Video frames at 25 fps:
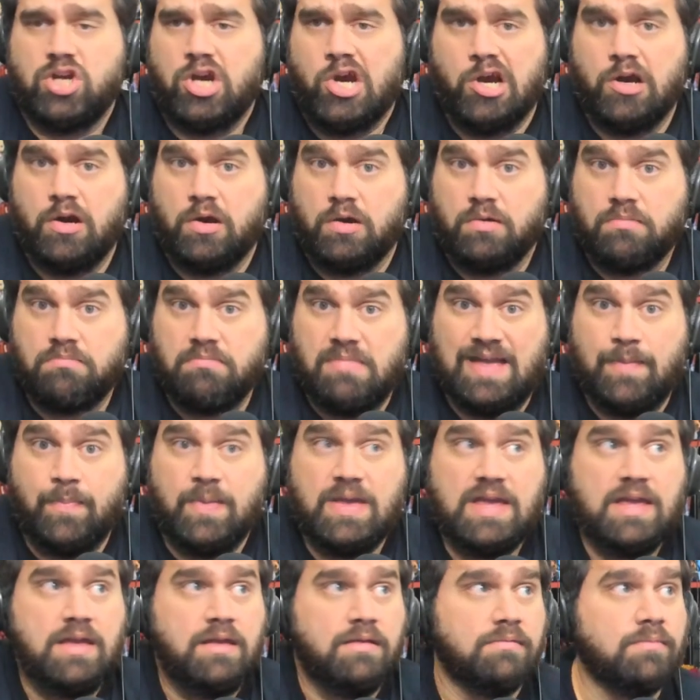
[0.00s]
Sure,
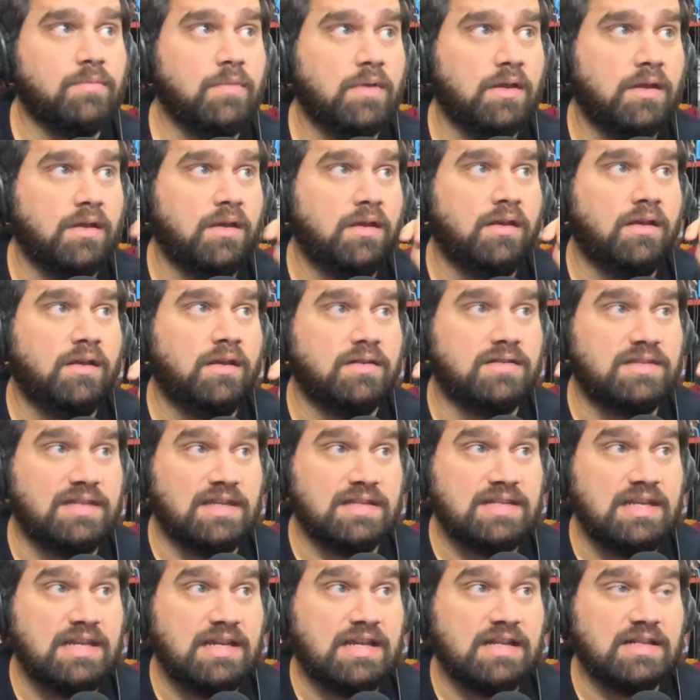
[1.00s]
maybe.
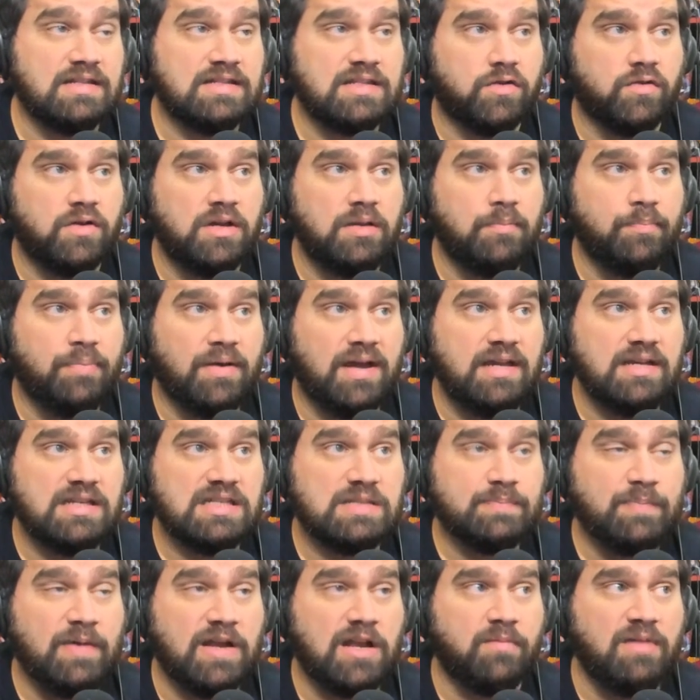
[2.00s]
Disney considering
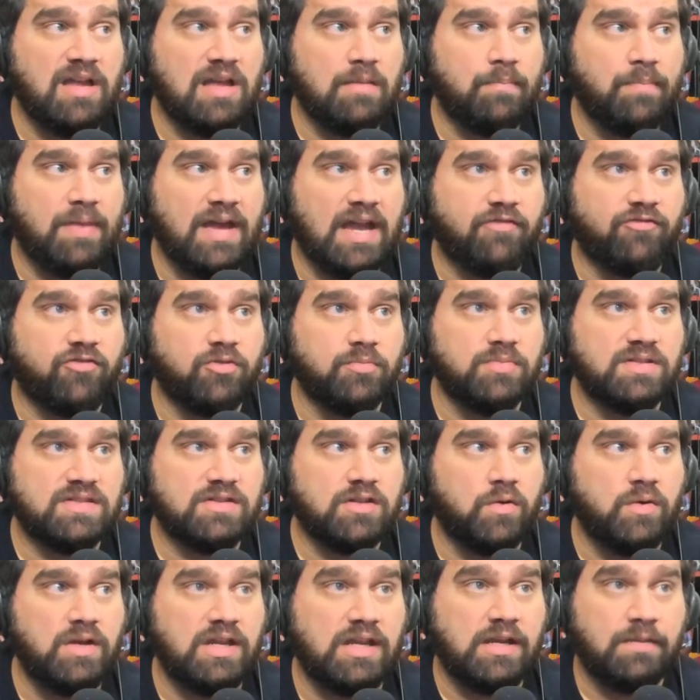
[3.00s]
buying Spider Man back from
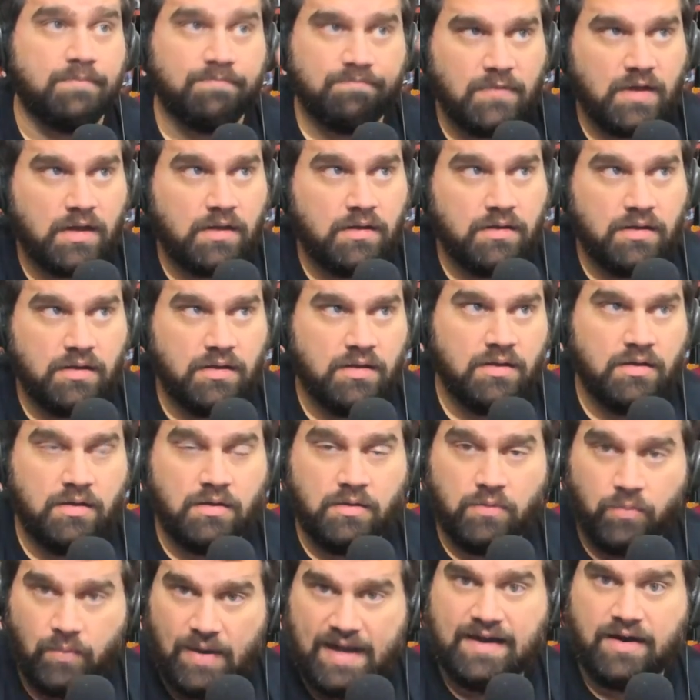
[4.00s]
Sony.
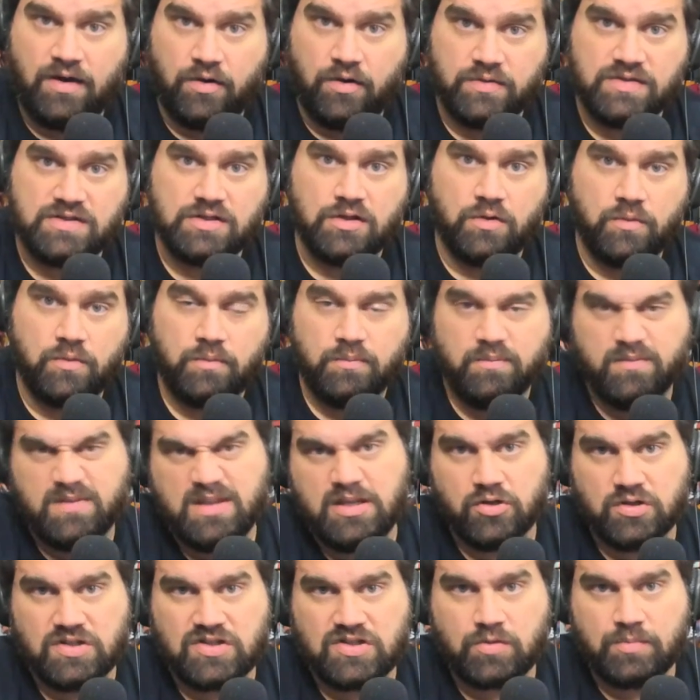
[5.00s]
Wow, so
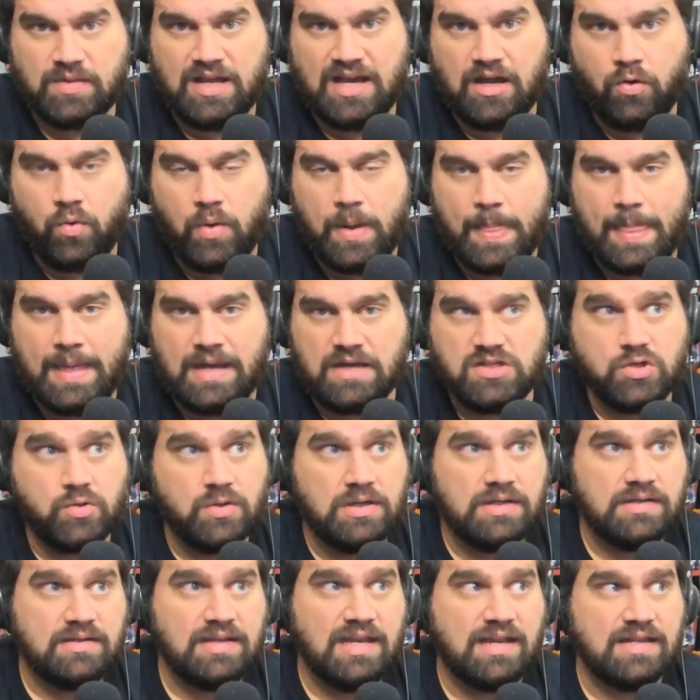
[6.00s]
years from now, when they
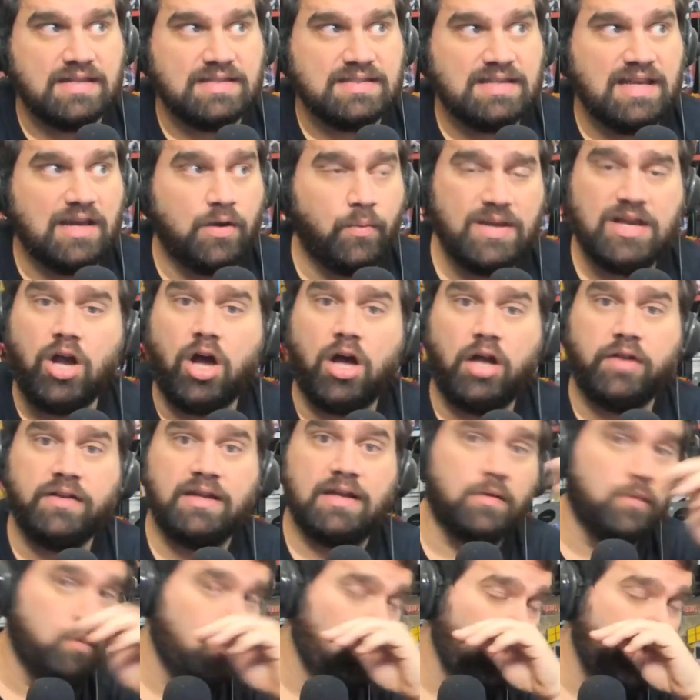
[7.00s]
do it, they can say, We
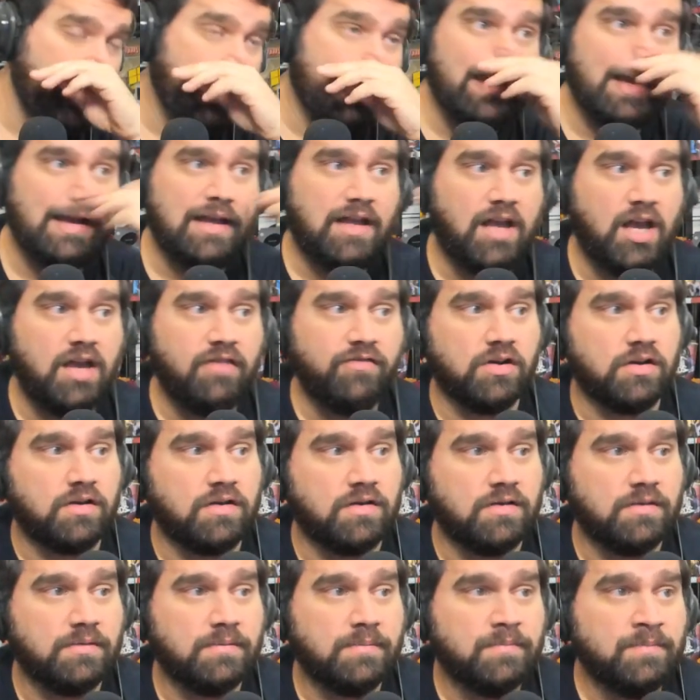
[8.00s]
called it, we had that
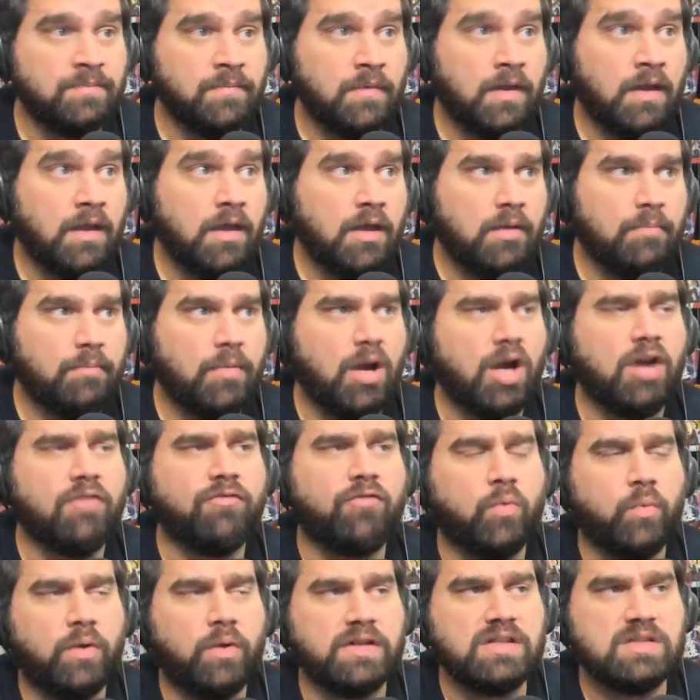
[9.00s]
covered.
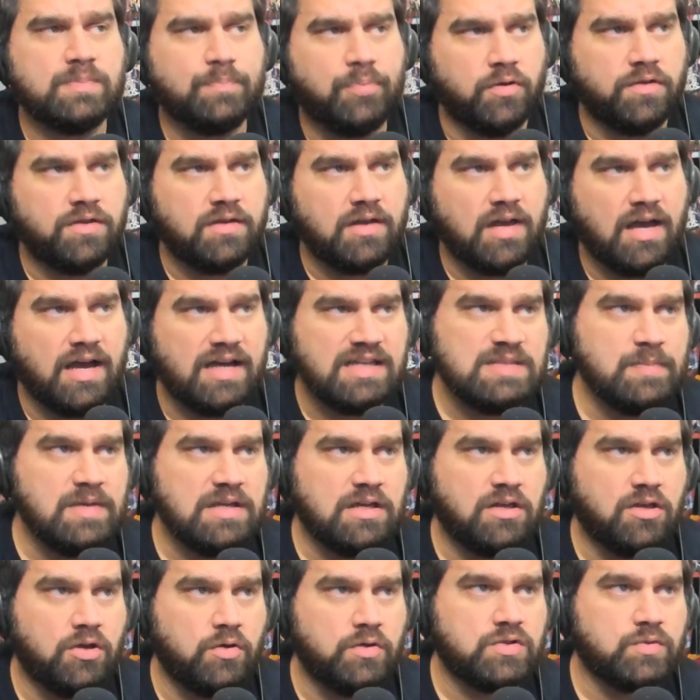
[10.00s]
Marvel wants both
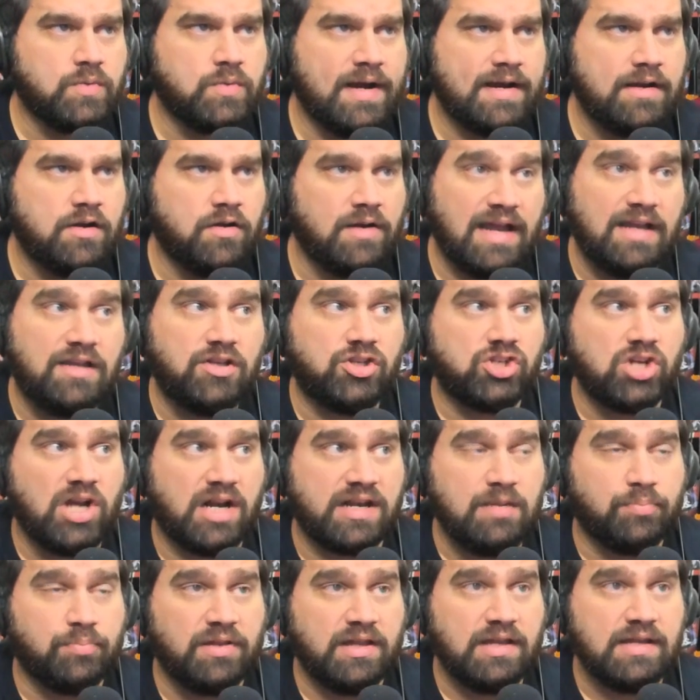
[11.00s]
Cosmic Ghost Rider and
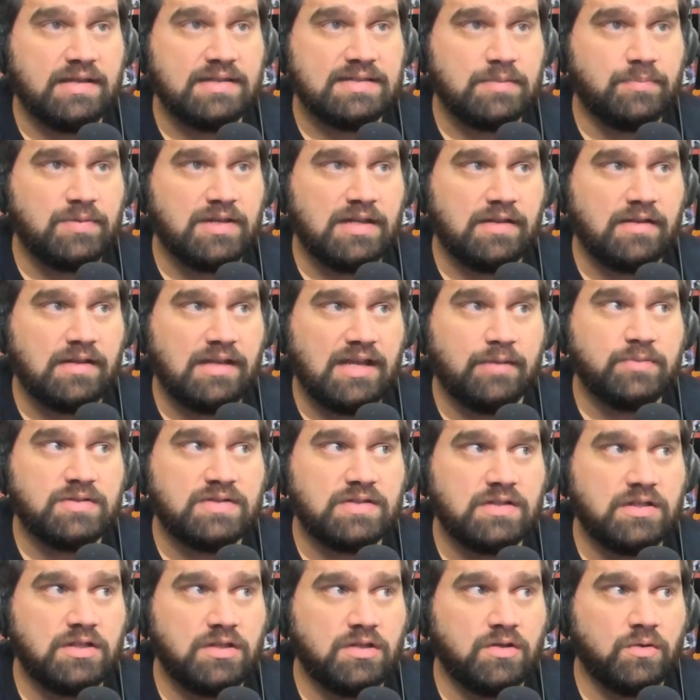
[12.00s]
Johnny Blaze to be in the
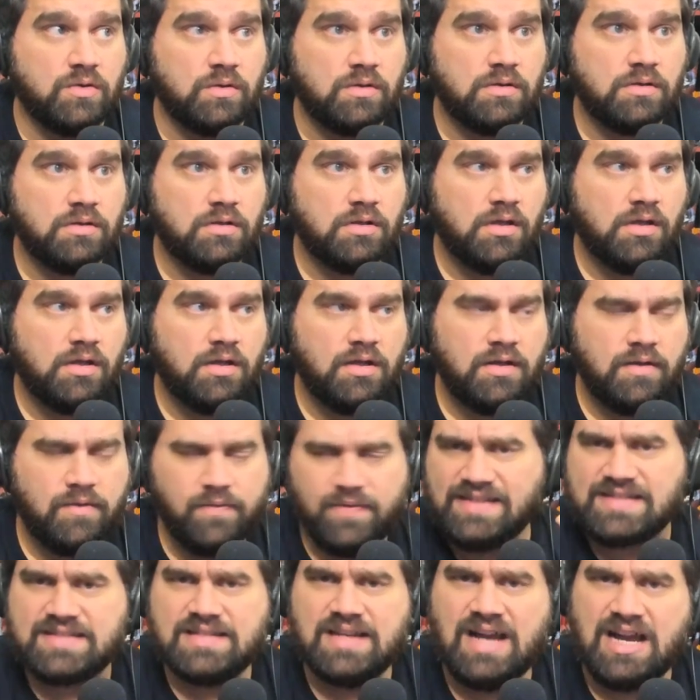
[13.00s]
MCU.
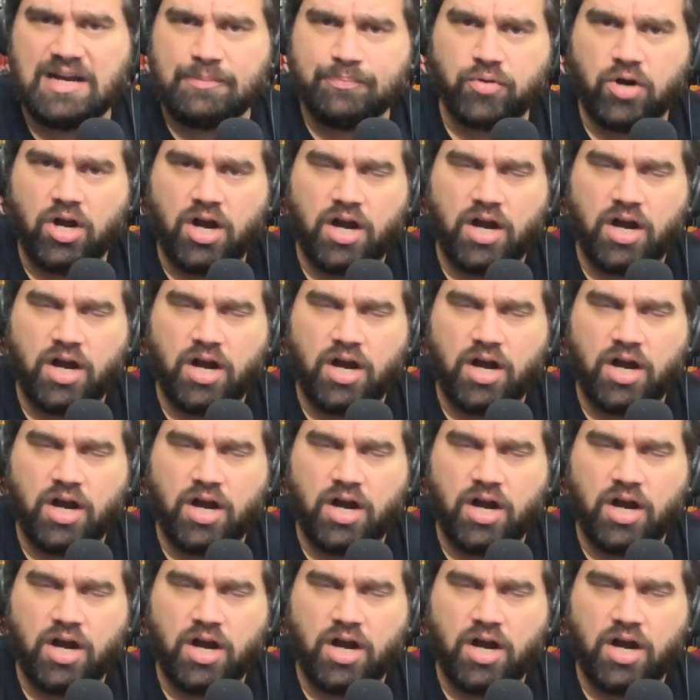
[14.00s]
That's